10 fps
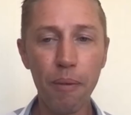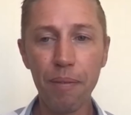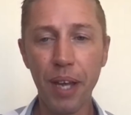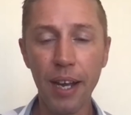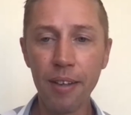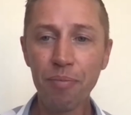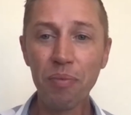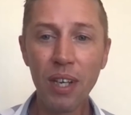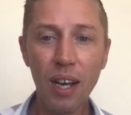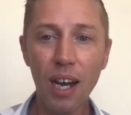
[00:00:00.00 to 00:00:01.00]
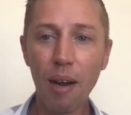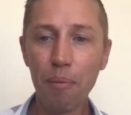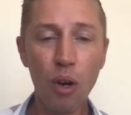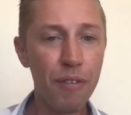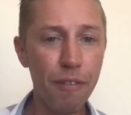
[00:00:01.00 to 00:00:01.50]
haven't they, um,
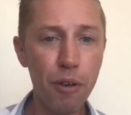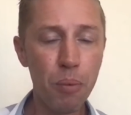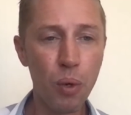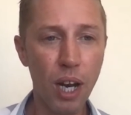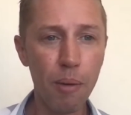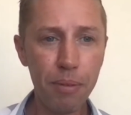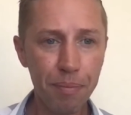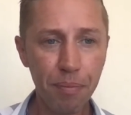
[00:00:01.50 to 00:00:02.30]
of the football club.